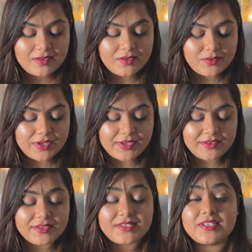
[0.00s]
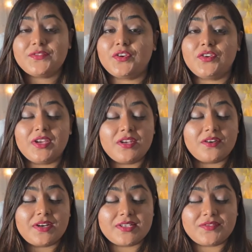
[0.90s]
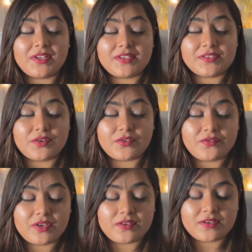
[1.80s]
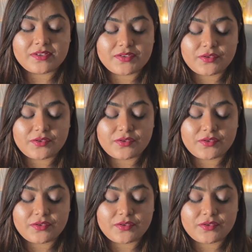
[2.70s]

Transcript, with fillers: Okay, this is for reader as well as non-readers.